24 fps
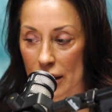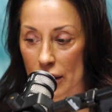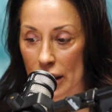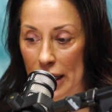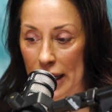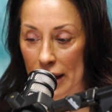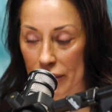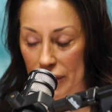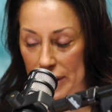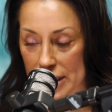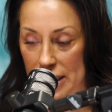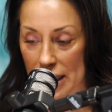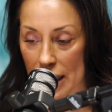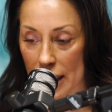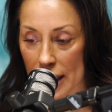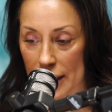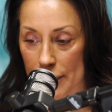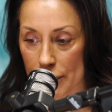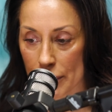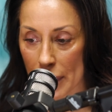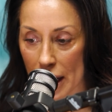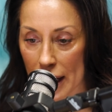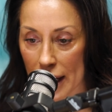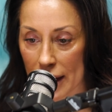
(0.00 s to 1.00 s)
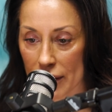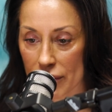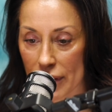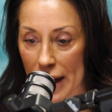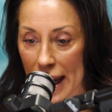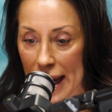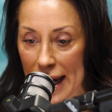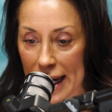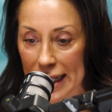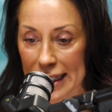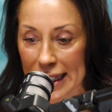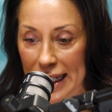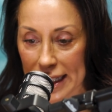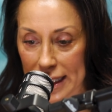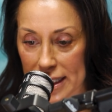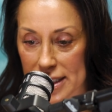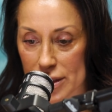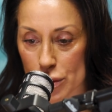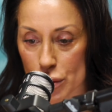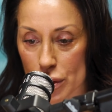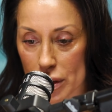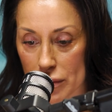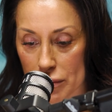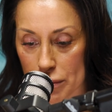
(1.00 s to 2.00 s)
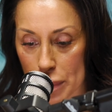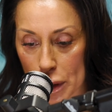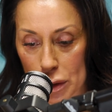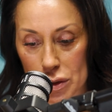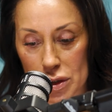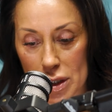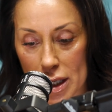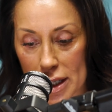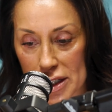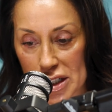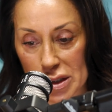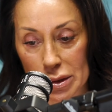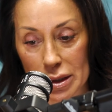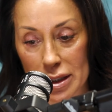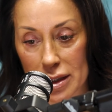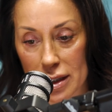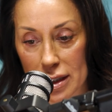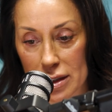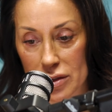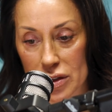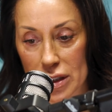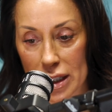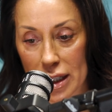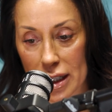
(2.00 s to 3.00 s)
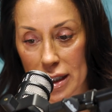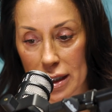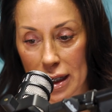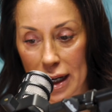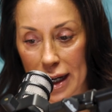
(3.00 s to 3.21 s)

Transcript: every time I've had any sort of Botox or anything done,